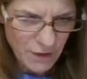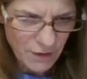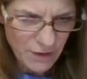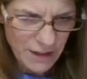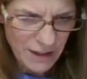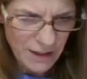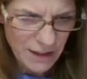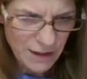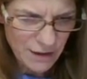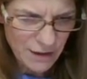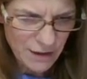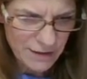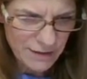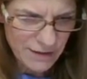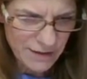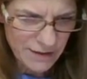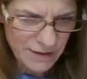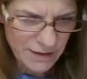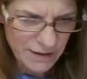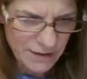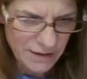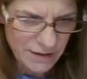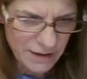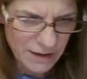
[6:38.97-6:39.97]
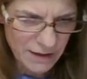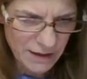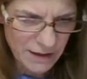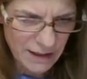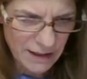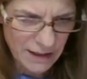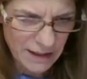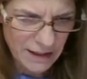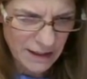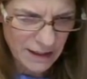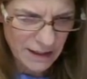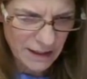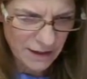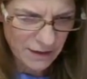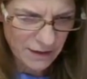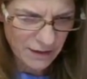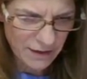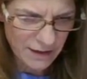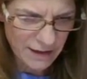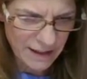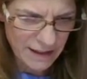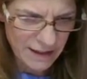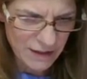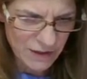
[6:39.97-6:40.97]
Here is
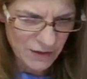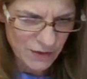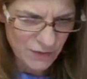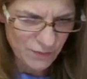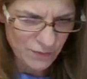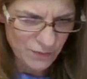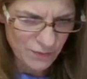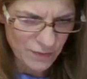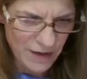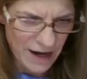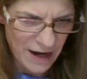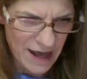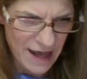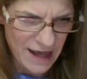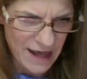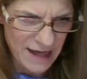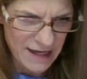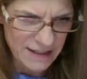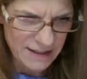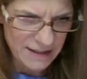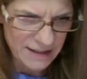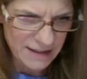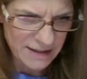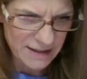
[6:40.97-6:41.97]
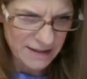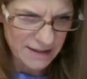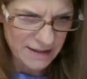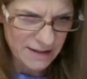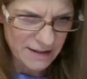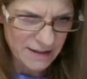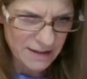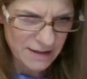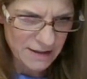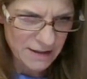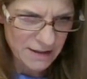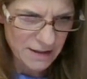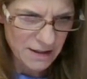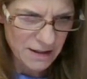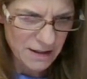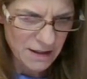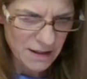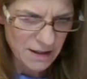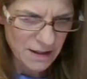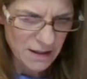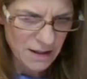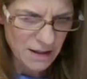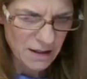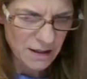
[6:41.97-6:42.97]
rest.
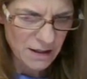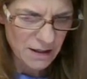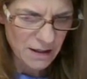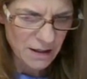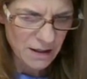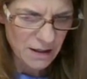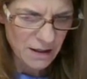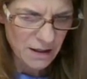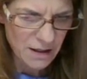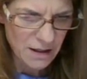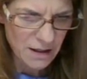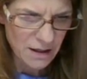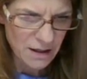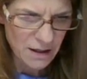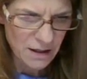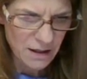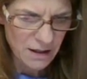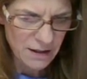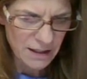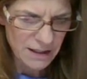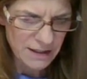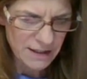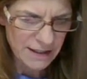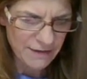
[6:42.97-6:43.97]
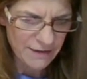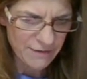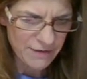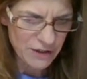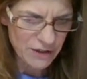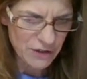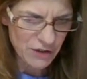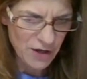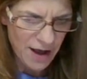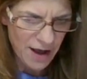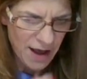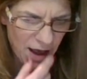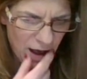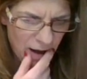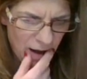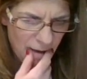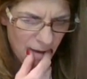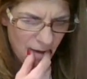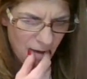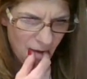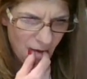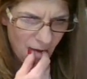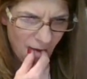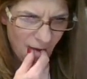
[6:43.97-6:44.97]
Let's give it a try.
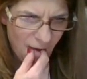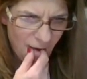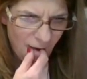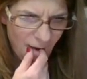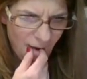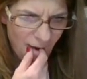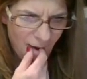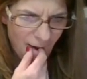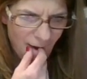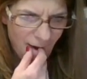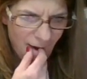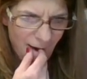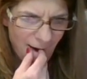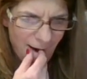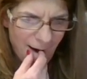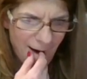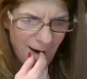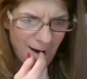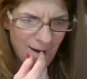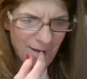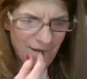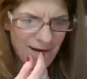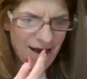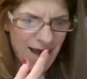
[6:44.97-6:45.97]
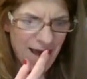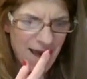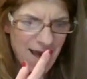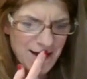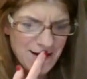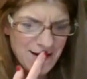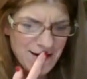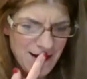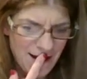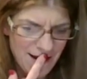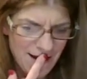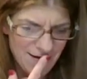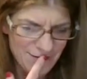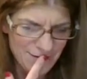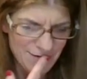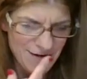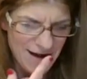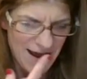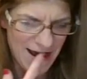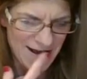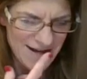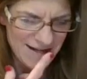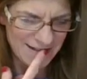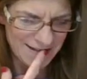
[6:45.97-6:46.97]
Okay, not
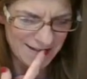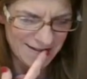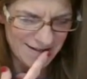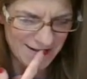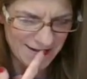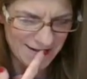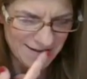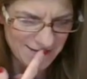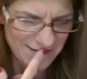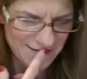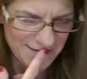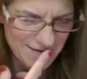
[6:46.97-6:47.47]
rest.